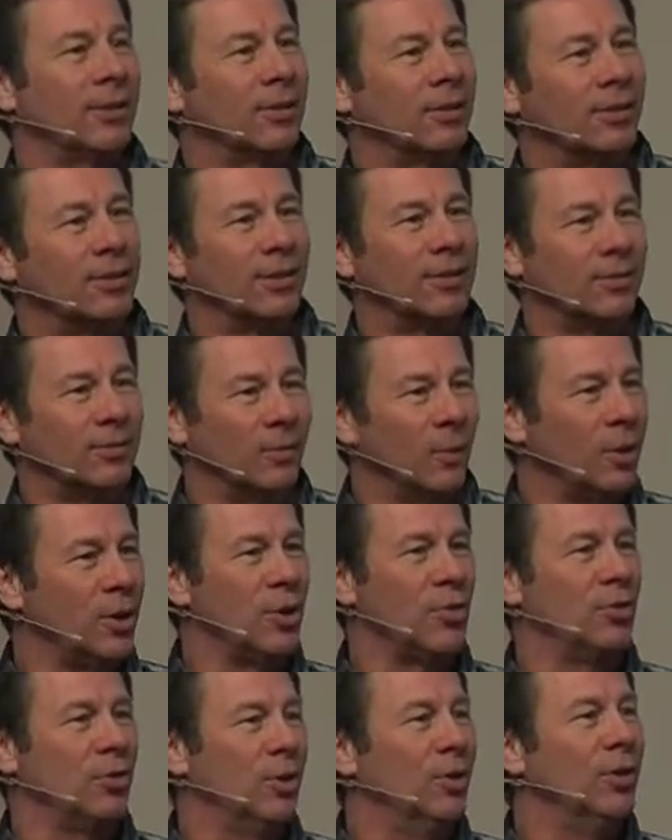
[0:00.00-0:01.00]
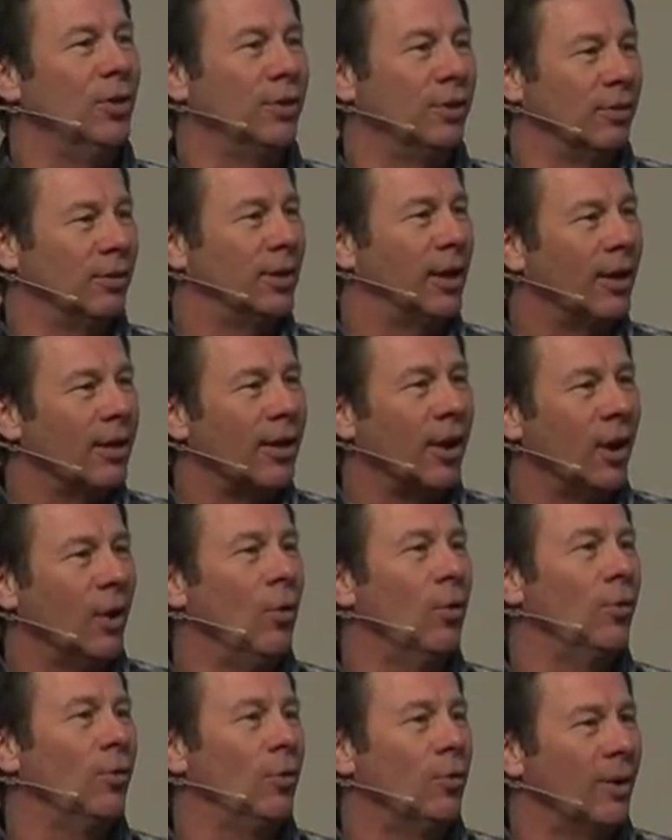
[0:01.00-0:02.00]
To, you know, what are you doing? You're tearing a
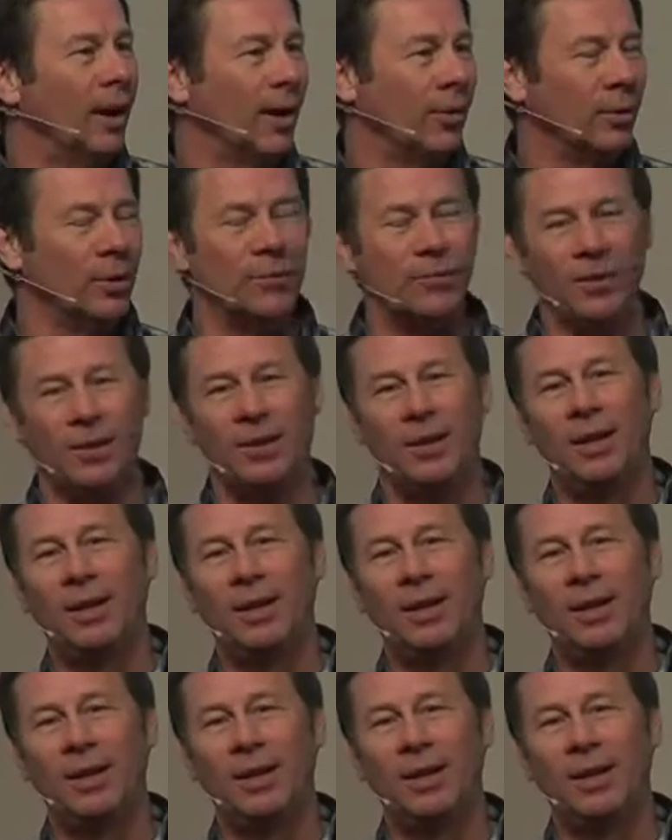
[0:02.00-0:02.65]
hole through my roof.